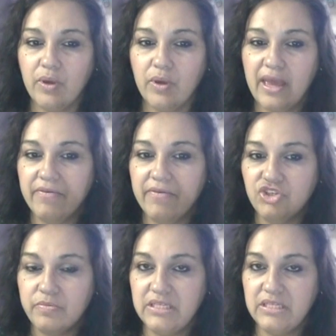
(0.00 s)
I have
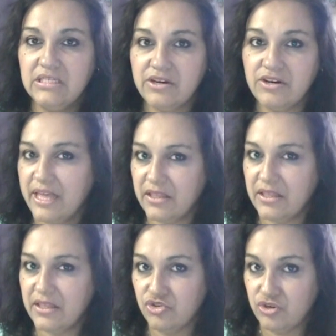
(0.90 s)
chemises that are
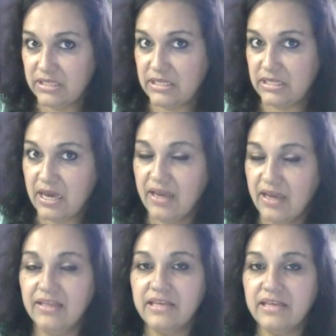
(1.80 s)
like the dressy
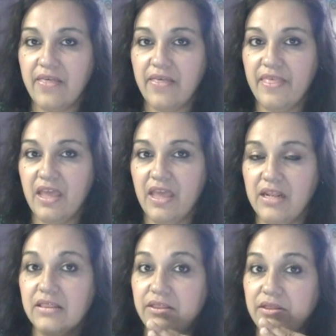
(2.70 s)
kind and
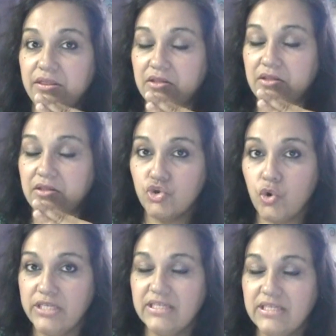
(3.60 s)
then the
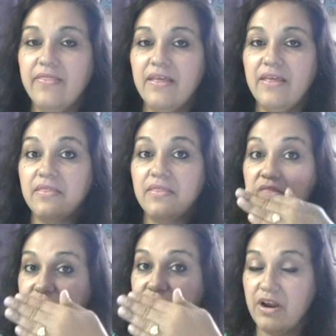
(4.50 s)
short and then
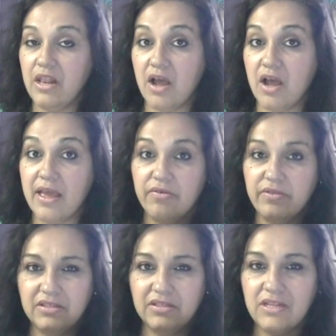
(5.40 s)
the very long gown.
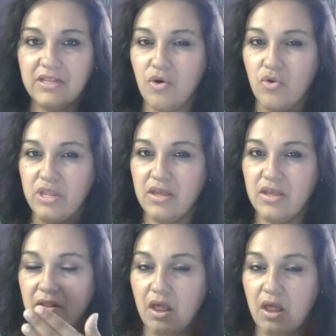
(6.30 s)
That's like the only
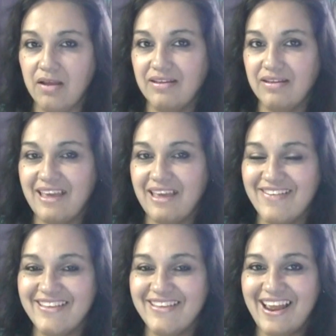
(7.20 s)
long
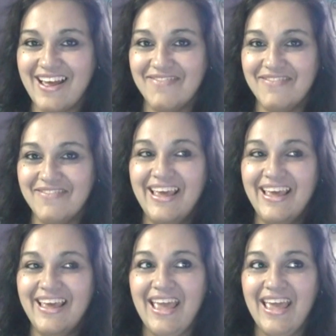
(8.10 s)
gown that I have.
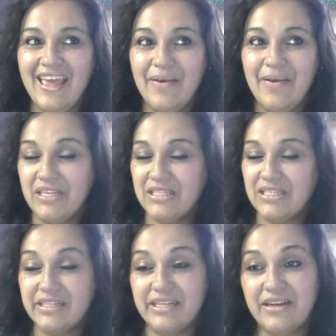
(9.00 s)
But it's
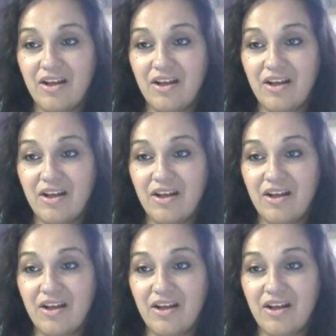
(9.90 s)
slit